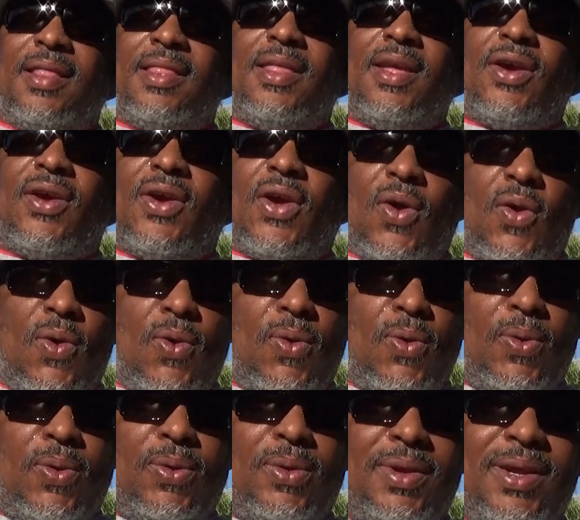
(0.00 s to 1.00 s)
Their
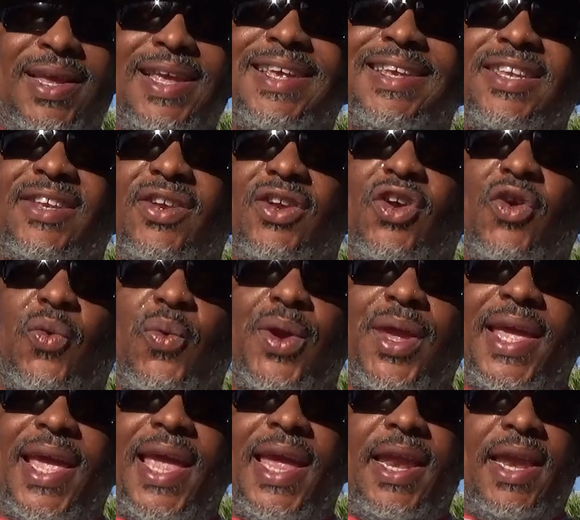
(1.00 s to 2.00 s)
goal is to
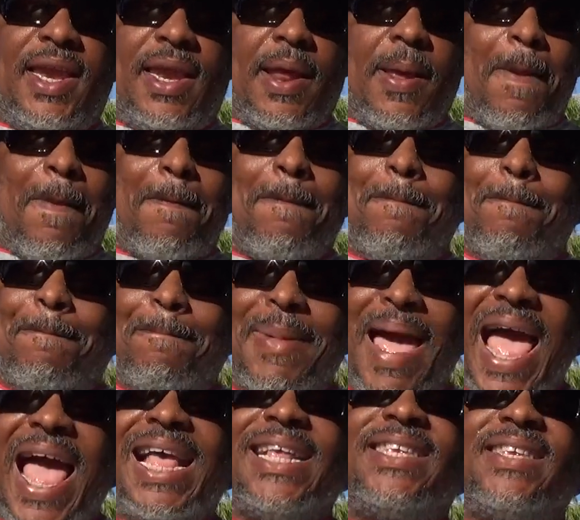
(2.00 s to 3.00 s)
create
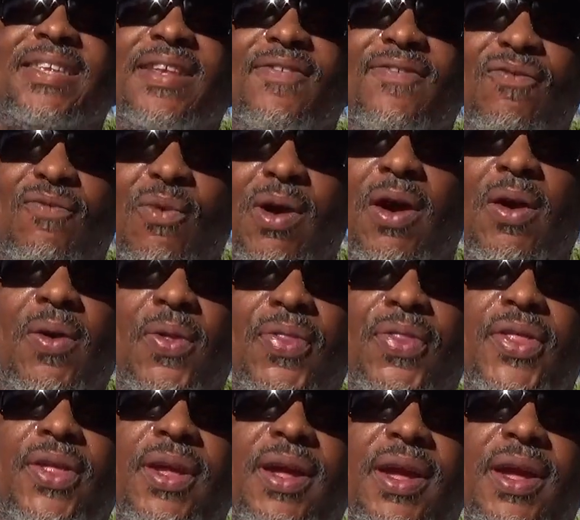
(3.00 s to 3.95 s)
massive wealth.